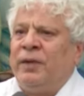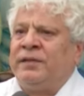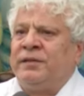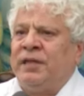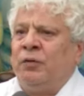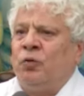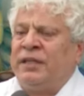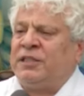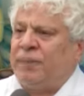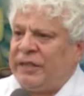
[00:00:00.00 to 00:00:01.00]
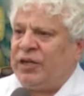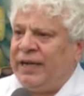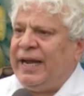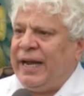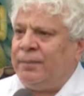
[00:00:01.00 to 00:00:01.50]
who are
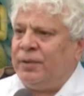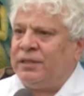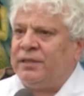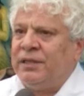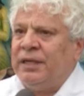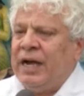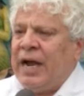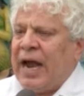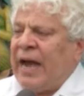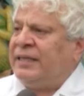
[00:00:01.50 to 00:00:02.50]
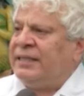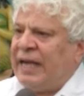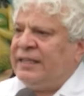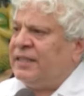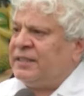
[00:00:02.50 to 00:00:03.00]
specially abled? And
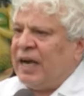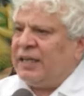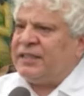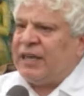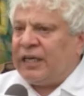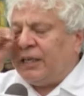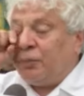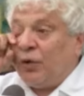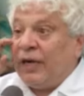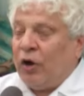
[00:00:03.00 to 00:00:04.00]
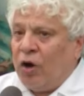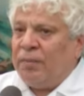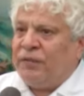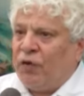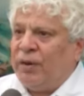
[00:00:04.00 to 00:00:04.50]
then the Taj started putting, long
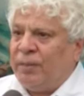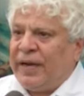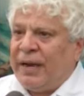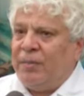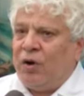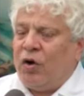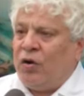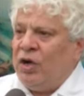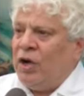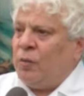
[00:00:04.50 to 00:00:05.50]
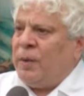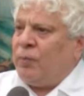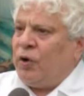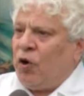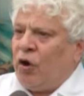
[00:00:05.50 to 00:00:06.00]
before it became law, we
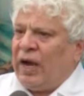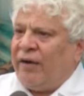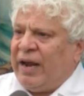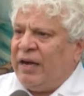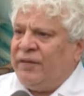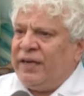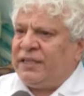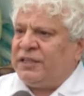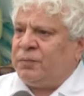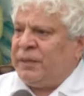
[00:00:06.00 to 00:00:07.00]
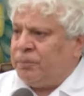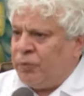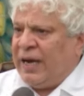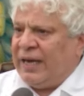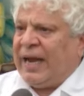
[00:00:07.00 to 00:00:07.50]
put all our elevators with Braille